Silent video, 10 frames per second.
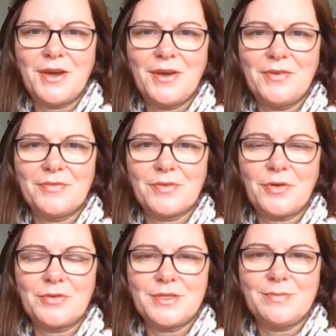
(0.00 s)
of
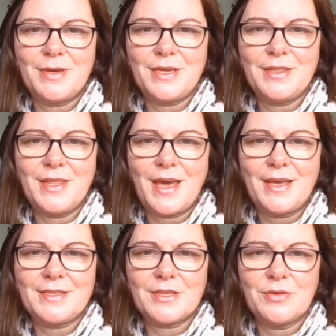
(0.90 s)
already being
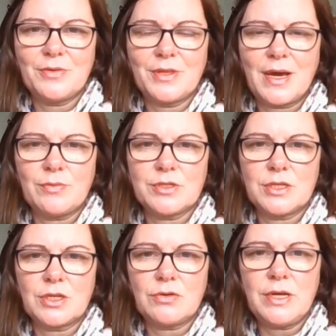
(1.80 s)
there, so that
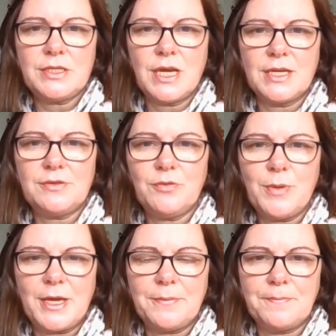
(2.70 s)
wasn't a great change for
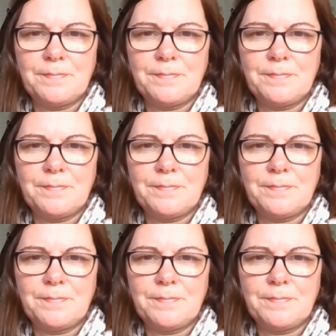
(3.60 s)
me.